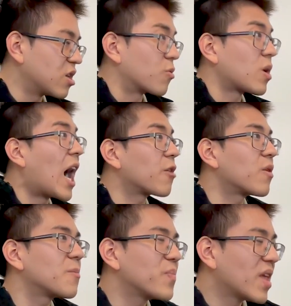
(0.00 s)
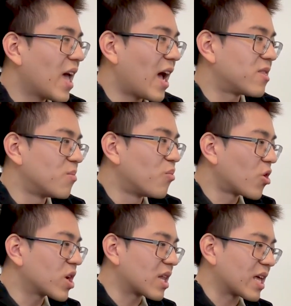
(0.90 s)
know, hiring. And the
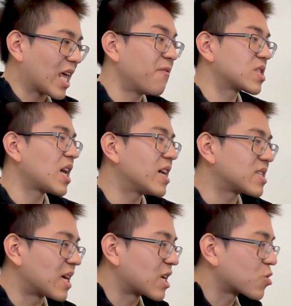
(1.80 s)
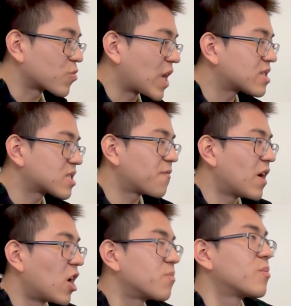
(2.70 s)
more you can like emphasize and like create stuff
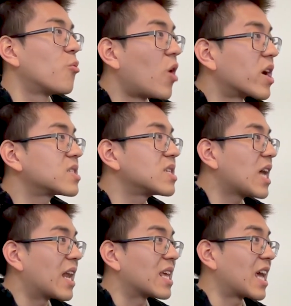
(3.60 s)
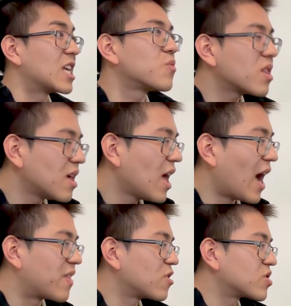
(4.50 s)
that other people want to see and engage with,
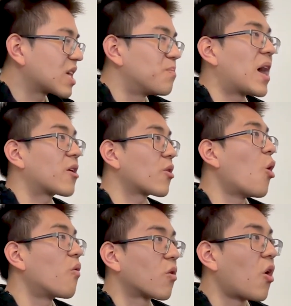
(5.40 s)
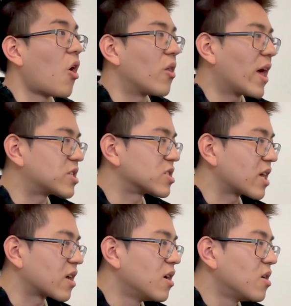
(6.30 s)
I think you just get better overall at just
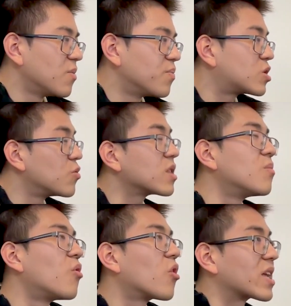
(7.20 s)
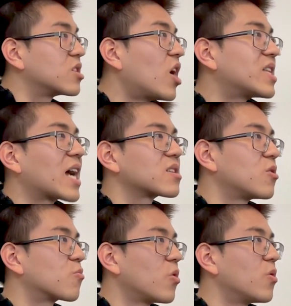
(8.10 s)
like doing the more like
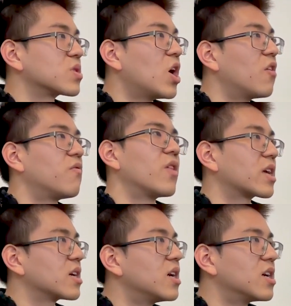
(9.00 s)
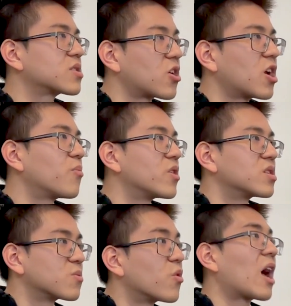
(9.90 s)
non-technical roles of like a startup, which
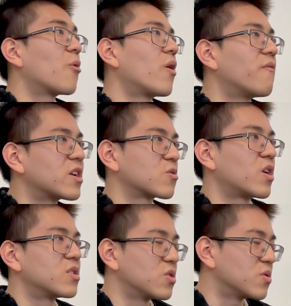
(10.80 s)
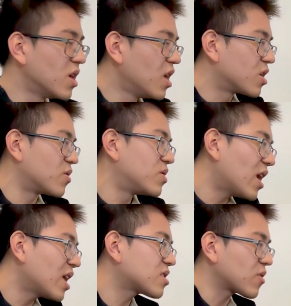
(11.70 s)
is what I will eventually want to do. So
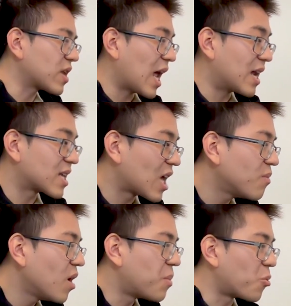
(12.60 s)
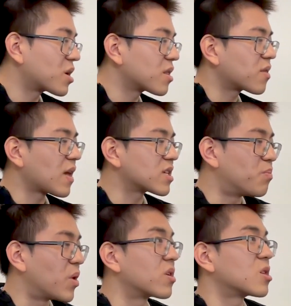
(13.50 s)
not necessarily an end game, but one of the things
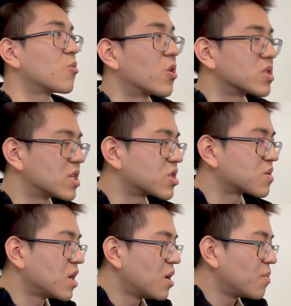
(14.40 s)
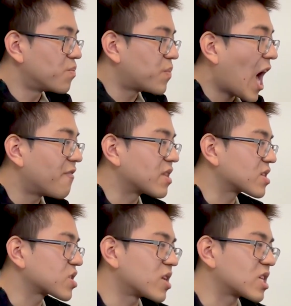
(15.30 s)
I'm building towards is just having
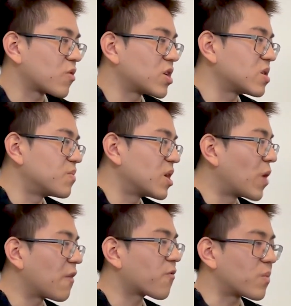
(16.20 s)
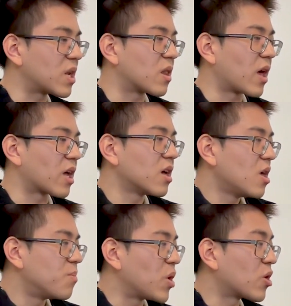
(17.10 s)
this content creation be a way for me to like
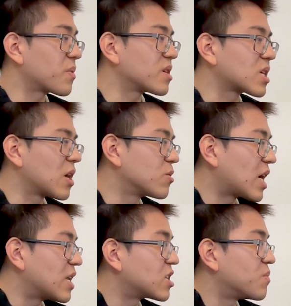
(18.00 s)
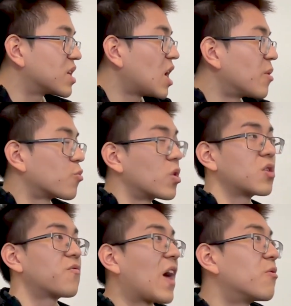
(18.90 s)
build up the skills I need to become a really
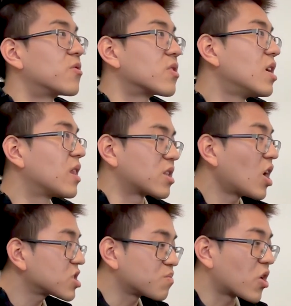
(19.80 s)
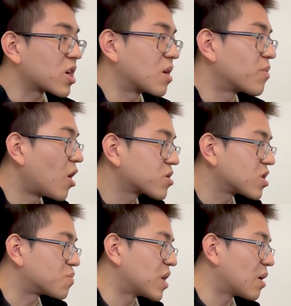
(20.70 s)
good founder. Like not just marketing, but also
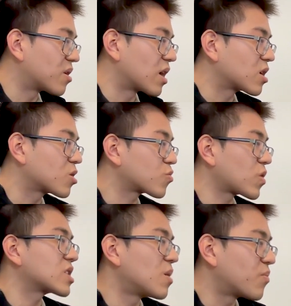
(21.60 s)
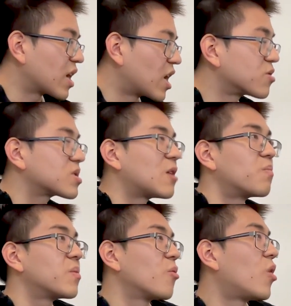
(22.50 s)
just being able to like create something and understand
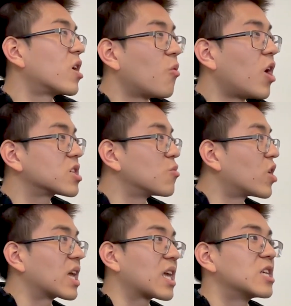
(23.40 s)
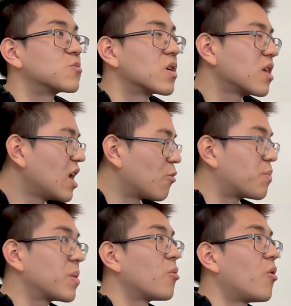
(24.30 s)
what people want to watch and want to engage with and
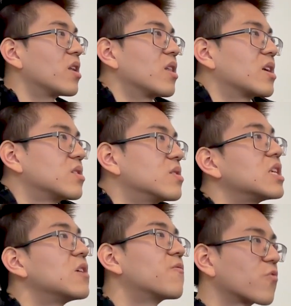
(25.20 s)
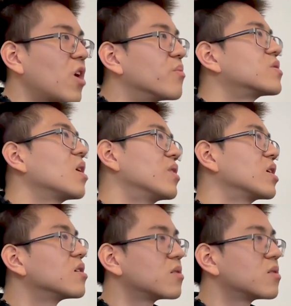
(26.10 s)
what people want like to see from somebody.